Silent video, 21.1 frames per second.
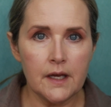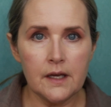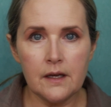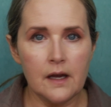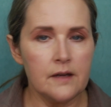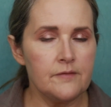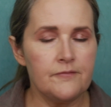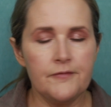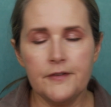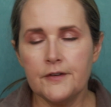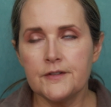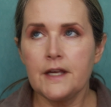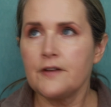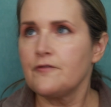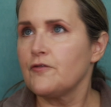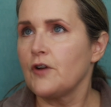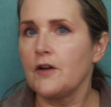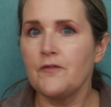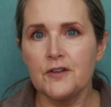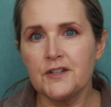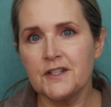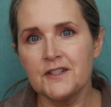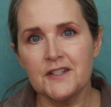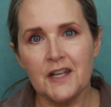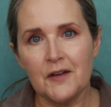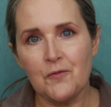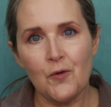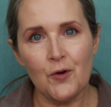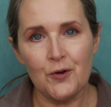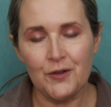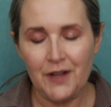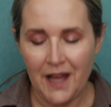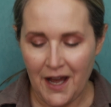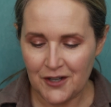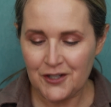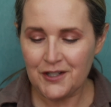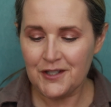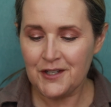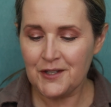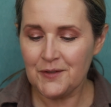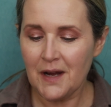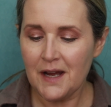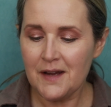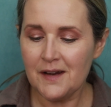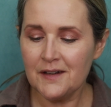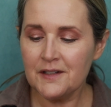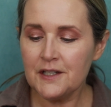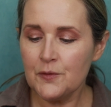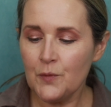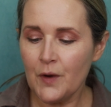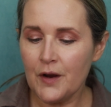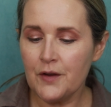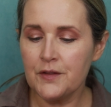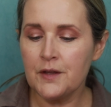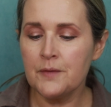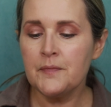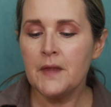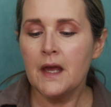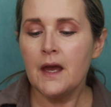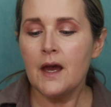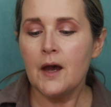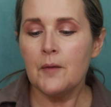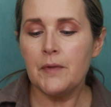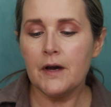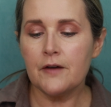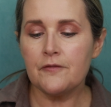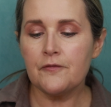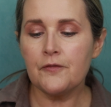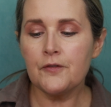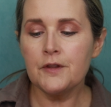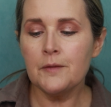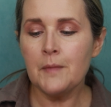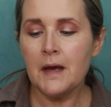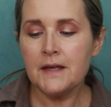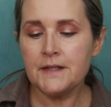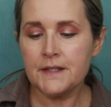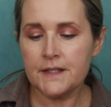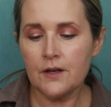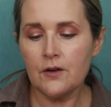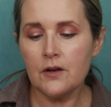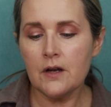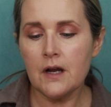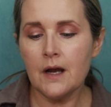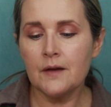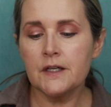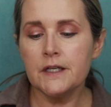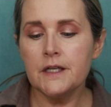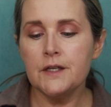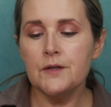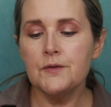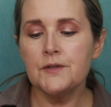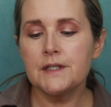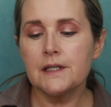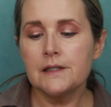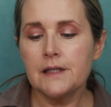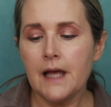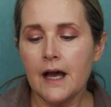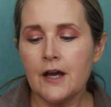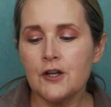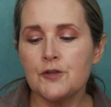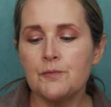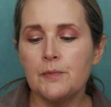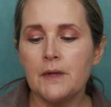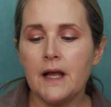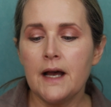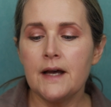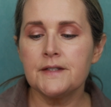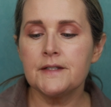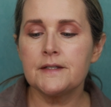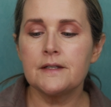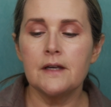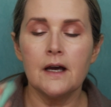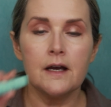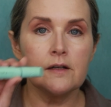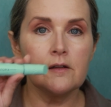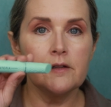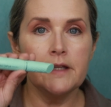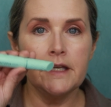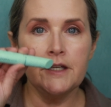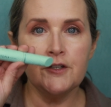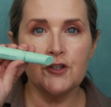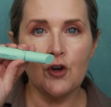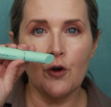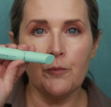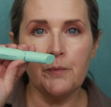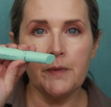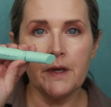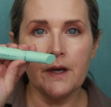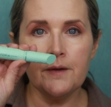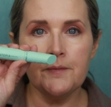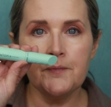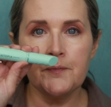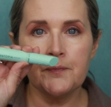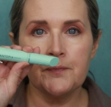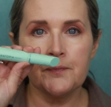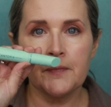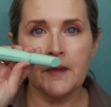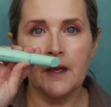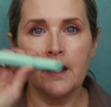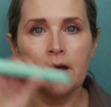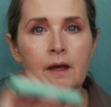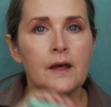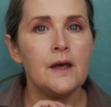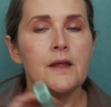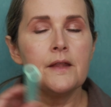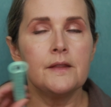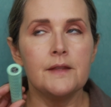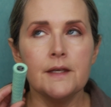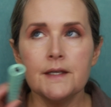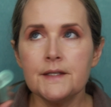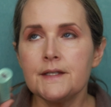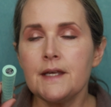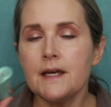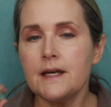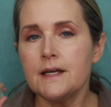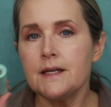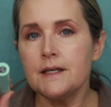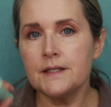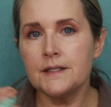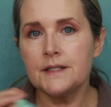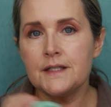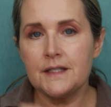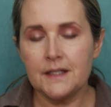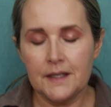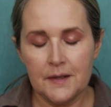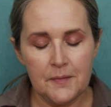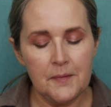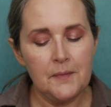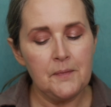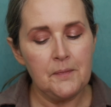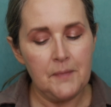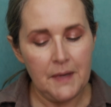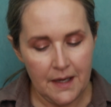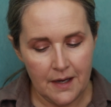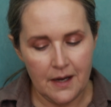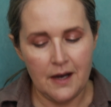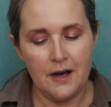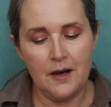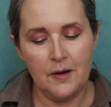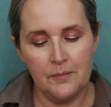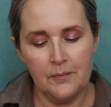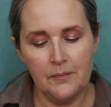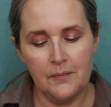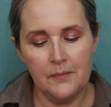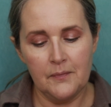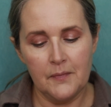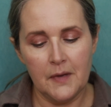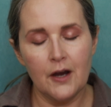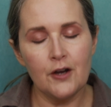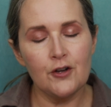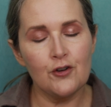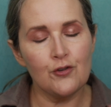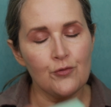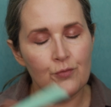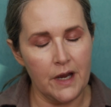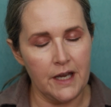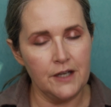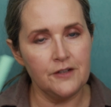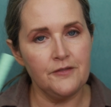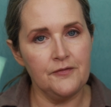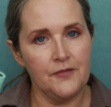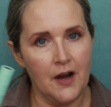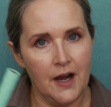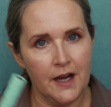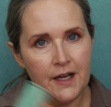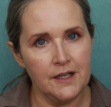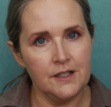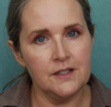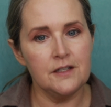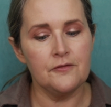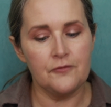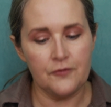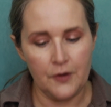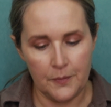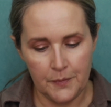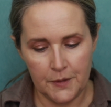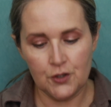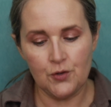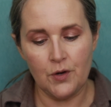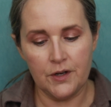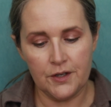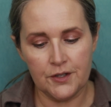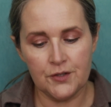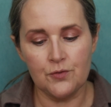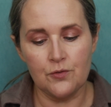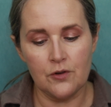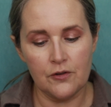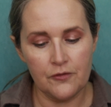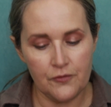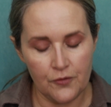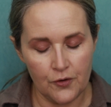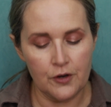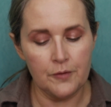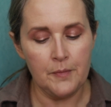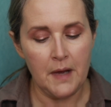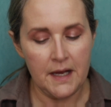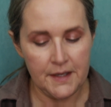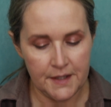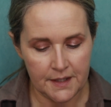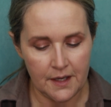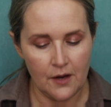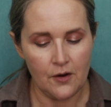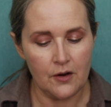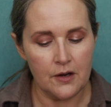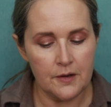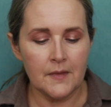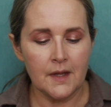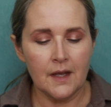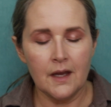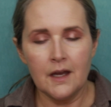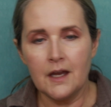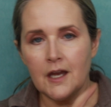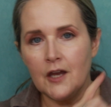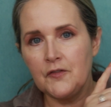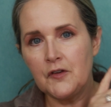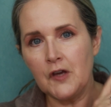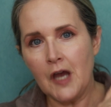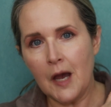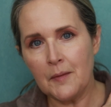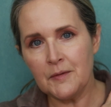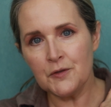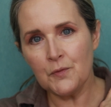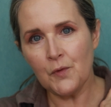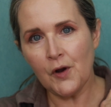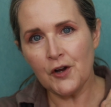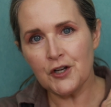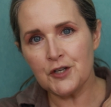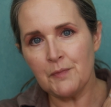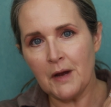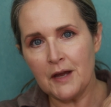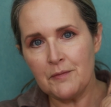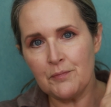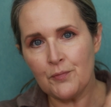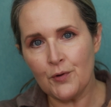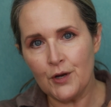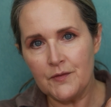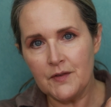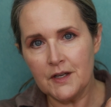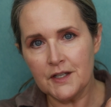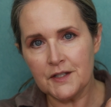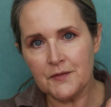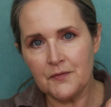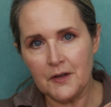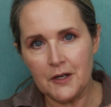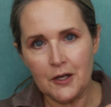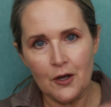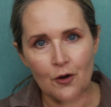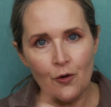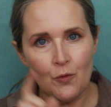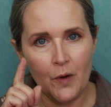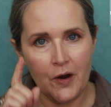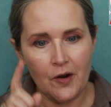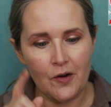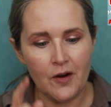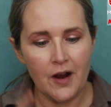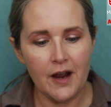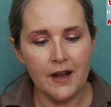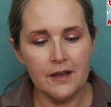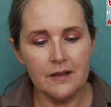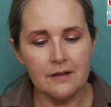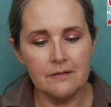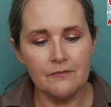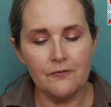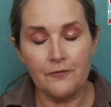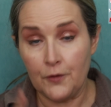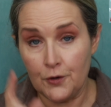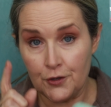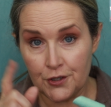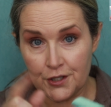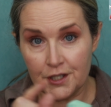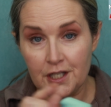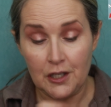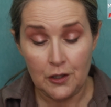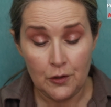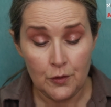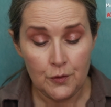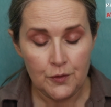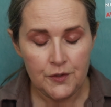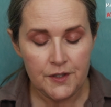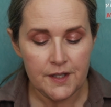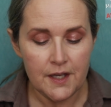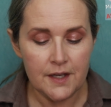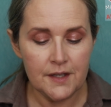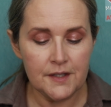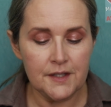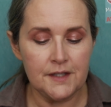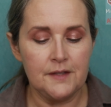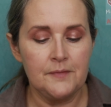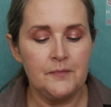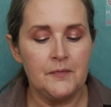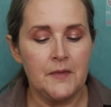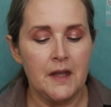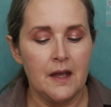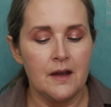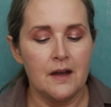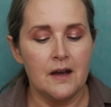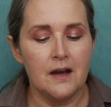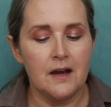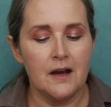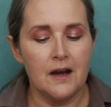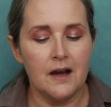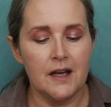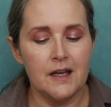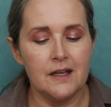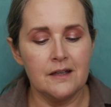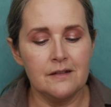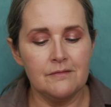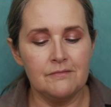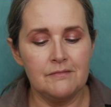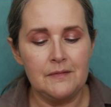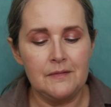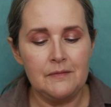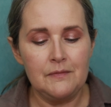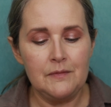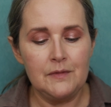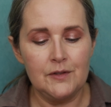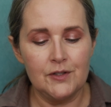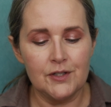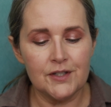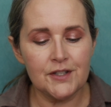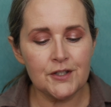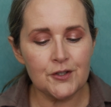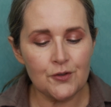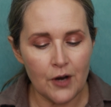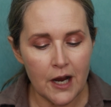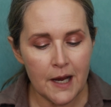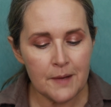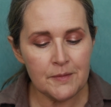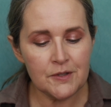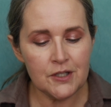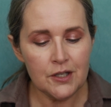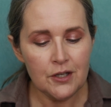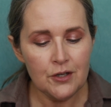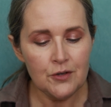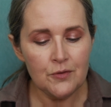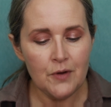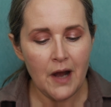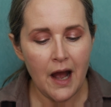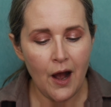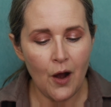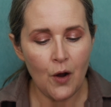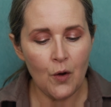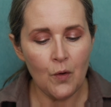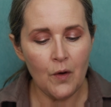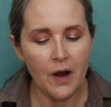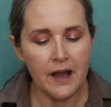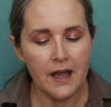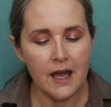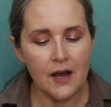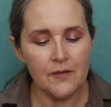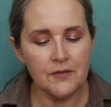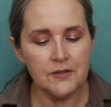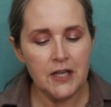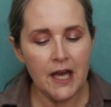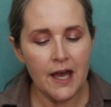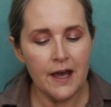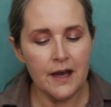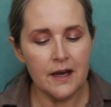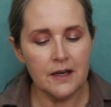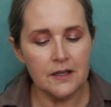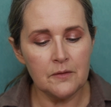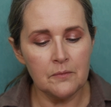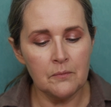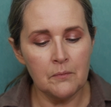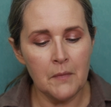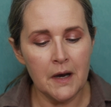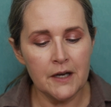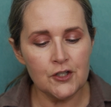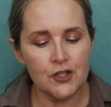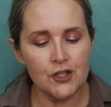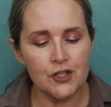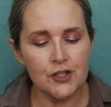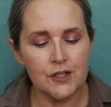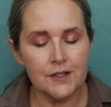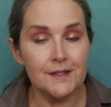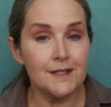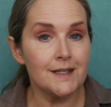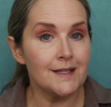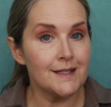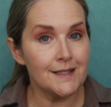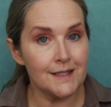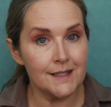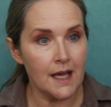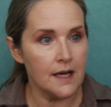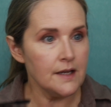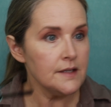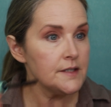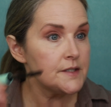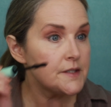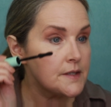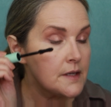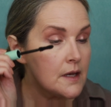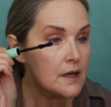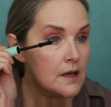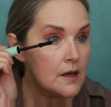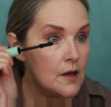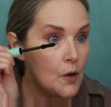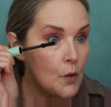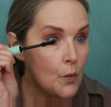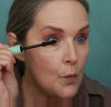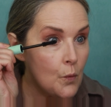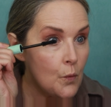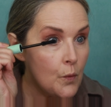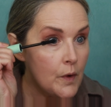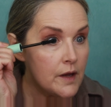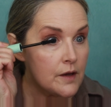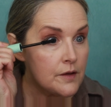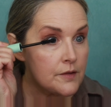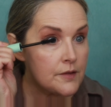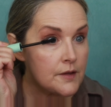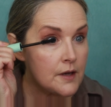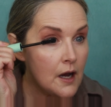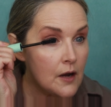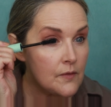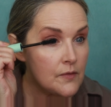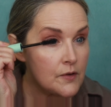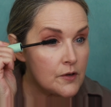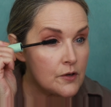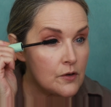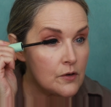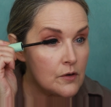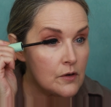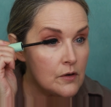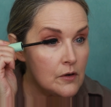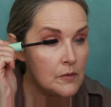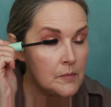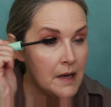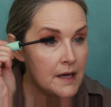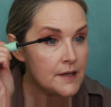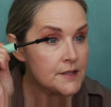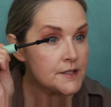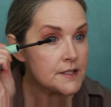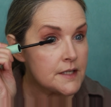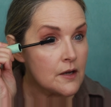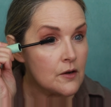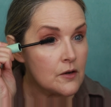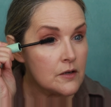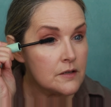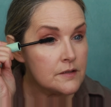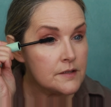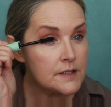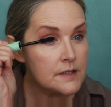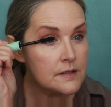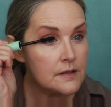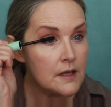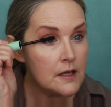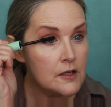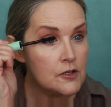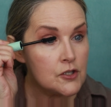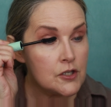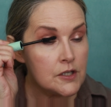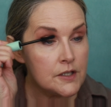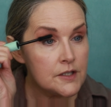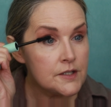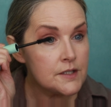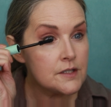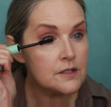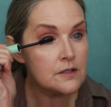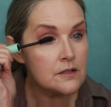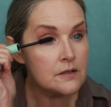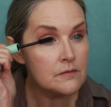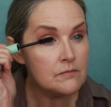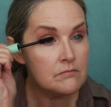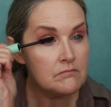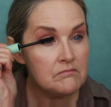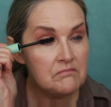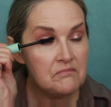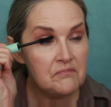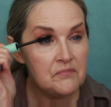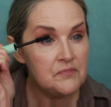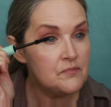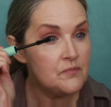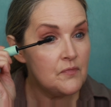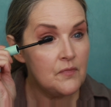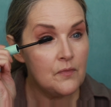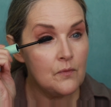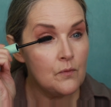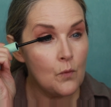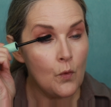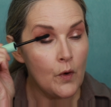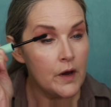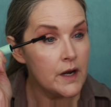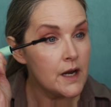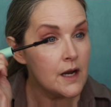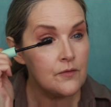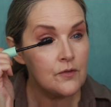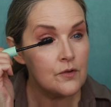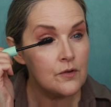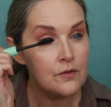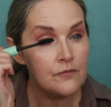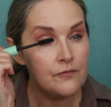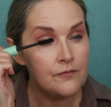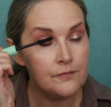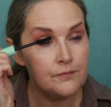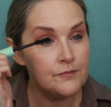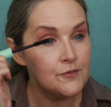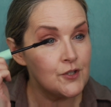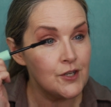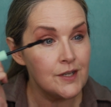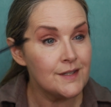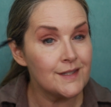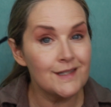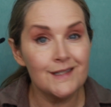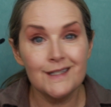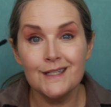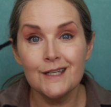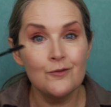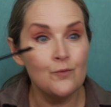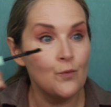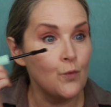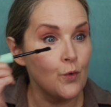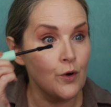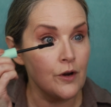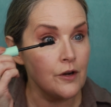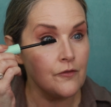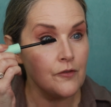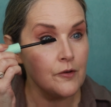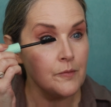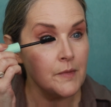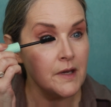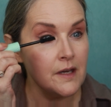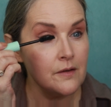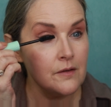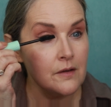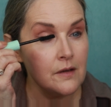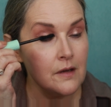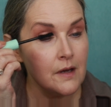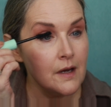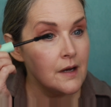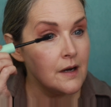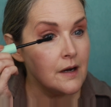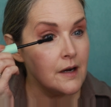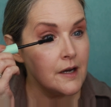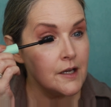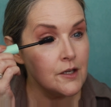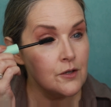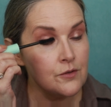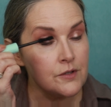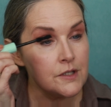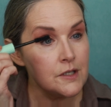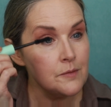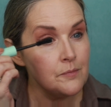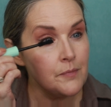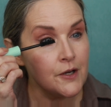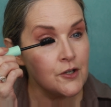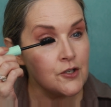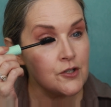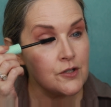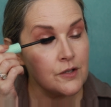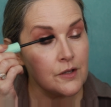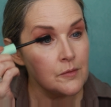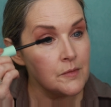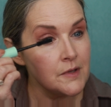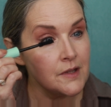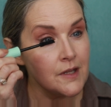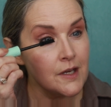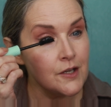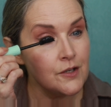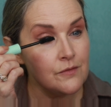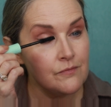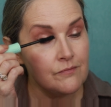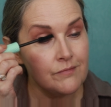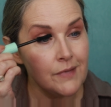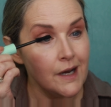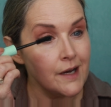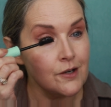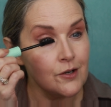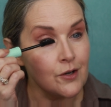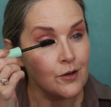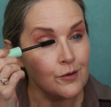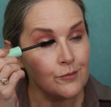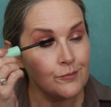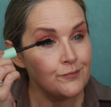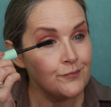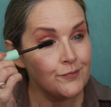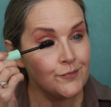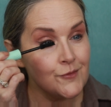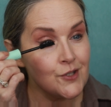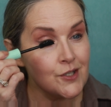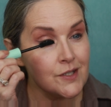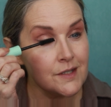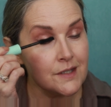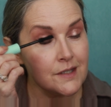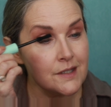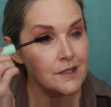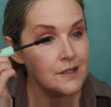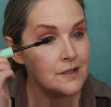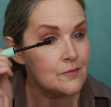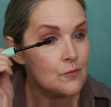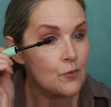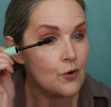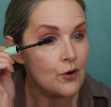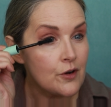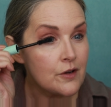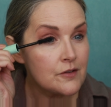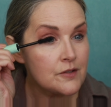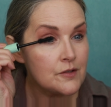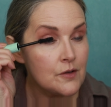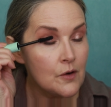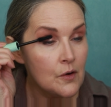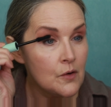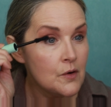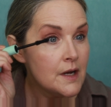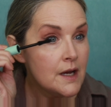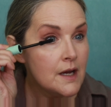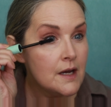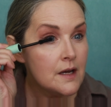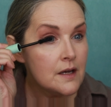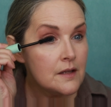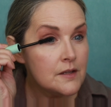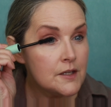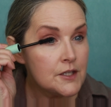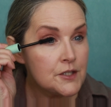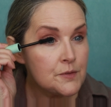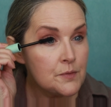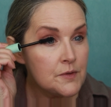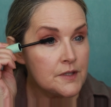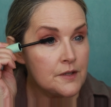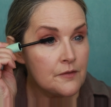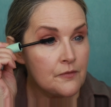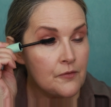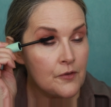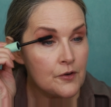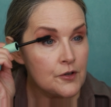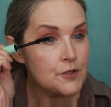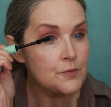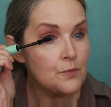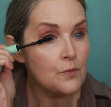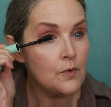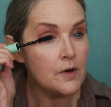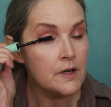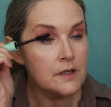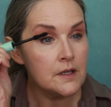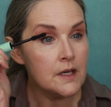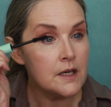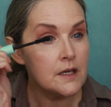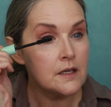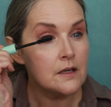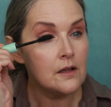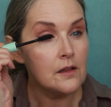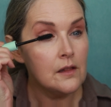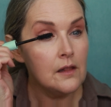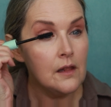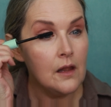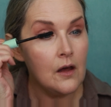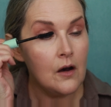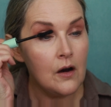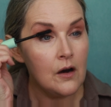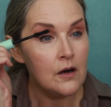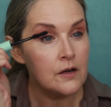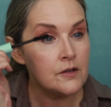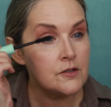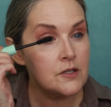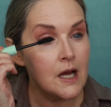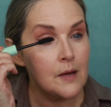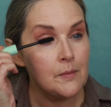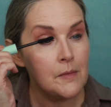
It feels like forever since I've worn lashes, so I am going to wear them. But for the mascara, I'm going to use the Lash Blast Cleantopia. This has become a great find from the drugstore for a mascara. If you happen to watch my previous video where I first used this, I described to you how I haven't had much success with Covergirl mascaras. They just, whatever, just didn't work for me. I used a bunch of them and they, I don't know, just didn't work. So this was the first one in a long time.